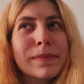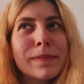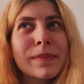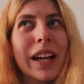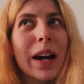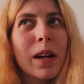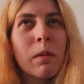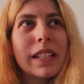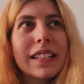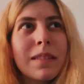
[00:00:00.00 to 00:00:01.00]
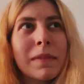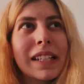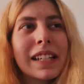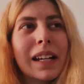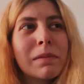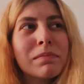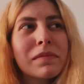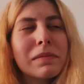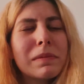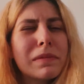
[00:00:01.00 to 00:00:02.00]
that i wasted my time
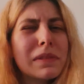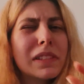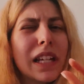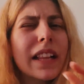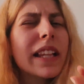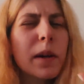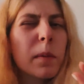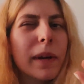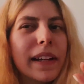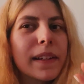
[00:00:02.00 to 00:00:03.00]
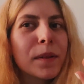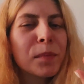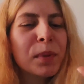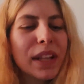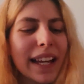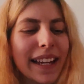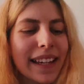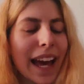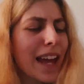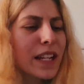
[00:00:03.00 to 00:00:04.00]
a little bit, but
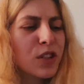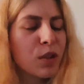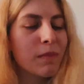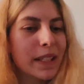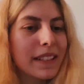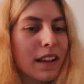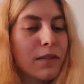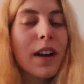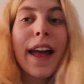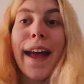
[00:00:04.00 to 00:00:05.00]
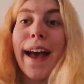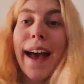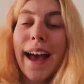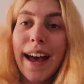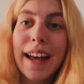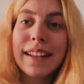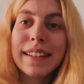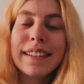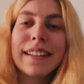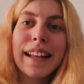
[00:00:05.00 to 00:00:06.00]
like I enjoyed myself.
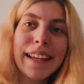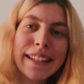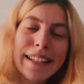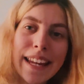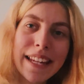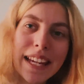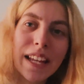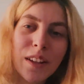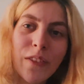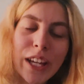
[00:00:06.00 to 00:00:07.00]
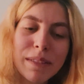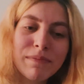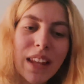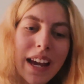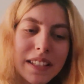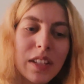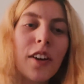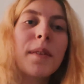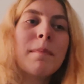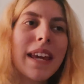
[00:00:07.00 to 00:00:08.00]
And like near the end of it, I
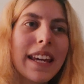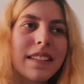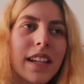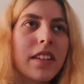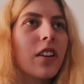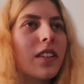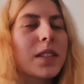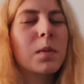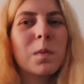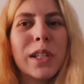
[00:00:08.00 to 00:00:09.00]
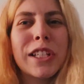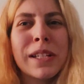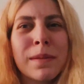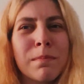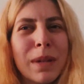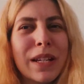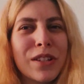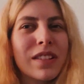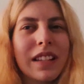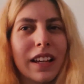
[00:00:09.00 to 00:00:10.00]
started making TikToks, which is me
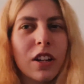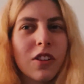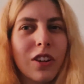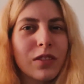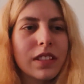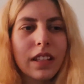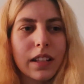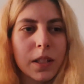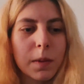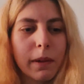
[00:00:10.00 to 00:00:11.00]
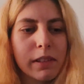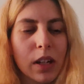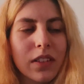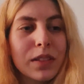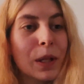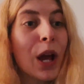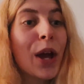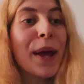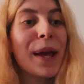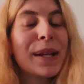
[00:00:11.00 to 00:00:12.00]
just singing along to Taylor Swift songs.
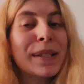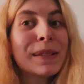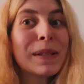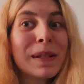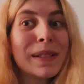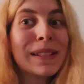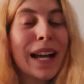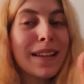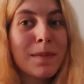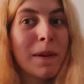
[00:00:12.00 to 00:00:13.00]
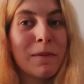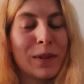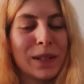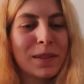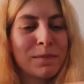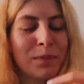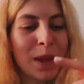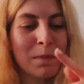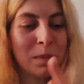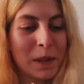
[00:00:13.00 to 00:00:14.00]
So that's been fun,
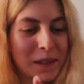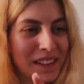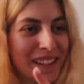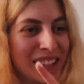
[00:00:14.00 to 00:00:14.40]
but